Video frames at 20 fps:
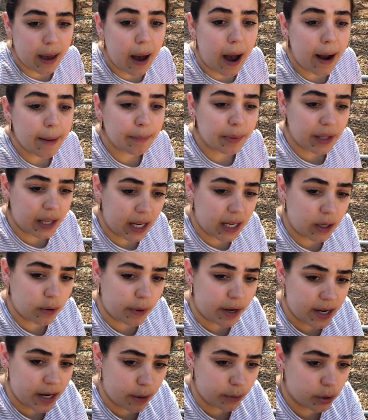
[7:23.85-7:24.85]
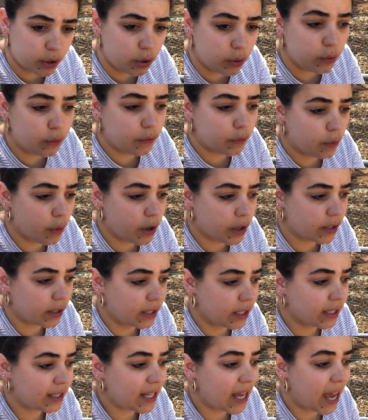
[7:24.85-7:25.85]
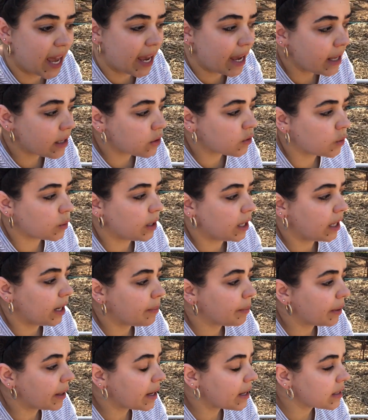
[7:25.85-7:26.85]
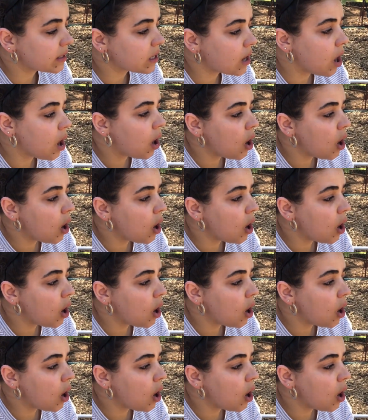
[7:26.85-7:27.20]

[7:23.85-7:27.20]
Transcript: I'm planning right now two, four, six, eight zucchini plants